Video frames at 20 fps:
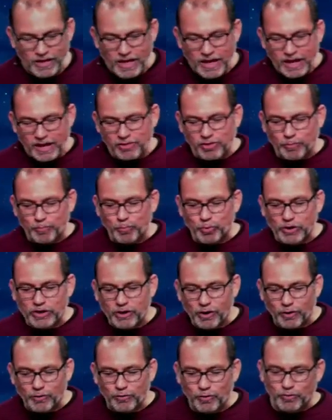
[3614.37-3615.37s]
is a
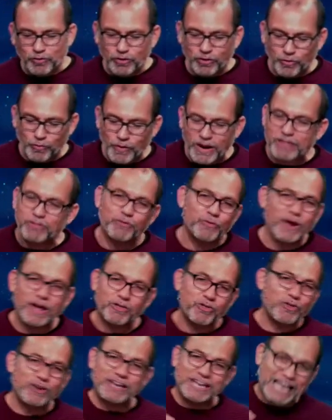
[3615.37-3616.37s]
precursor to the
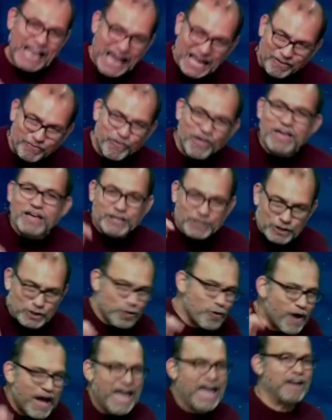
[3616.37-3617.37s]
resurrection life
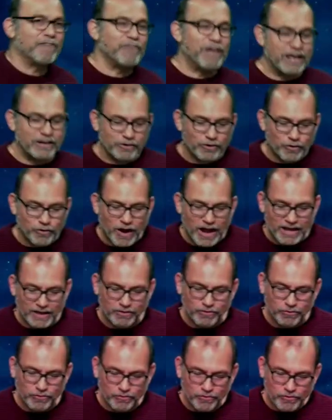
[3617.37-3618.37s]
you have in
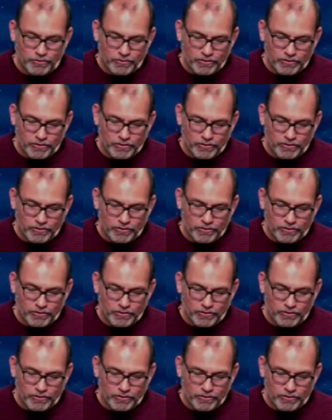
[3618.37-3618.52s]
Christ.